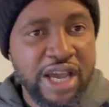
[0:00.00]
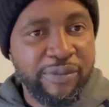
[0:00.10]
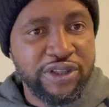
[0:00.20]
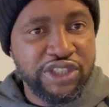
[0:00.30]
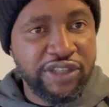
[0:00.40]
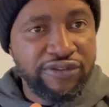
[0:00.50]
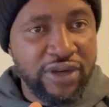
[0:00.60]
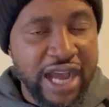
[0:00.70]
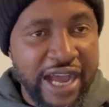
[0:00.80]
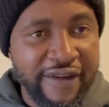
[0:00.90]
But if you
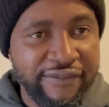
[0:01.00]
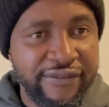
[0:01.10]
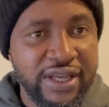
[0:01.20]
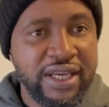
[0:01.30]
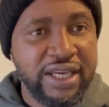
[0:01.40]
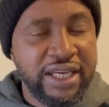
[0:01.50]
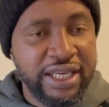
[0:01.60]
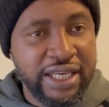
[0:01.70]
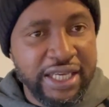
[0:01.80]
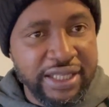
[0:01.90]
have
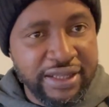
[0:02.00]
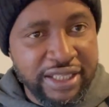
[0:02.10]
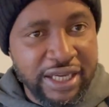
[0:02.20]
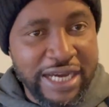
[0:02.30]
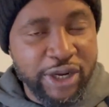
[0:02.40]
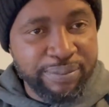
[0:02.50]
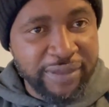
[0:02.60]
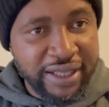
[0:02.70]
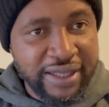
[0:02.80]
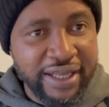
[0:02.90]
an
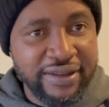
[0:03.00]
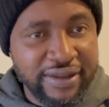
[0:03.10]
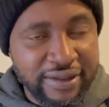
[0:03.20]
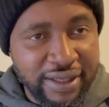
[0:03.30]
updated